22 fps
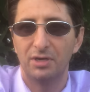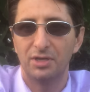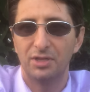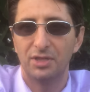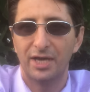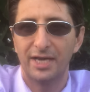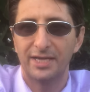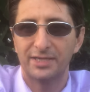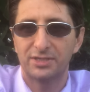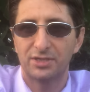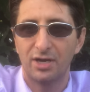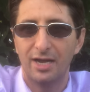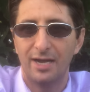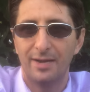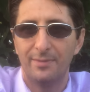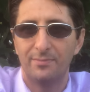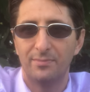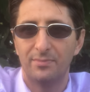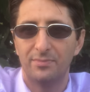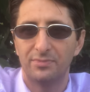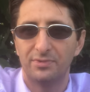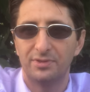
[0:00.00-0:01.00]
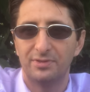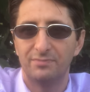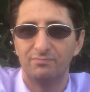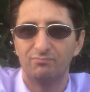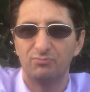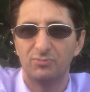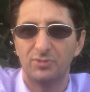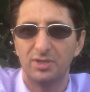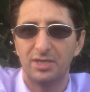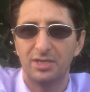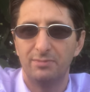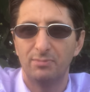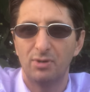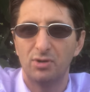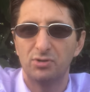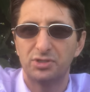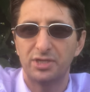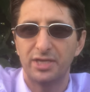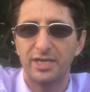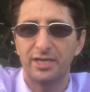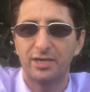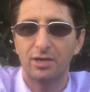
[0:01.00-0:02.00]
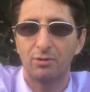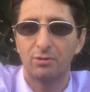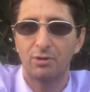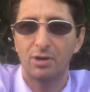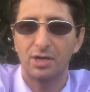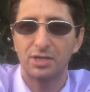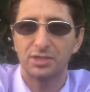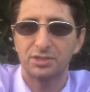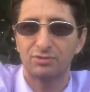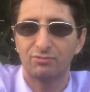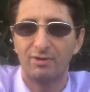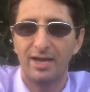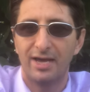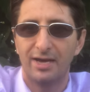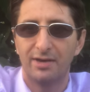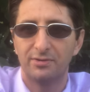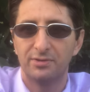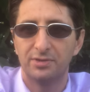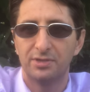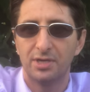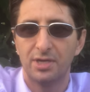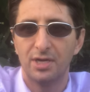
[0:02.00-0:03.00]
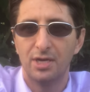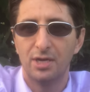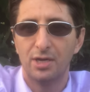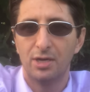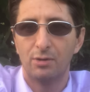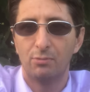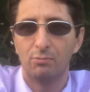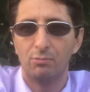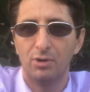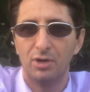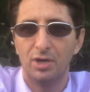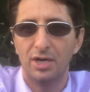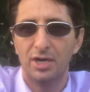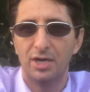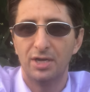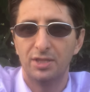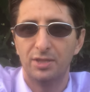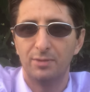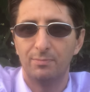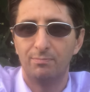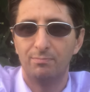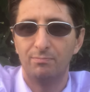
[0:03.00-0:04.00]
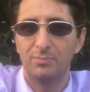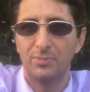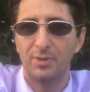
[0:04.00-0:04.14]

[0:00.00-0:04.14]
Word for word: At that time, the most eco cars around were the,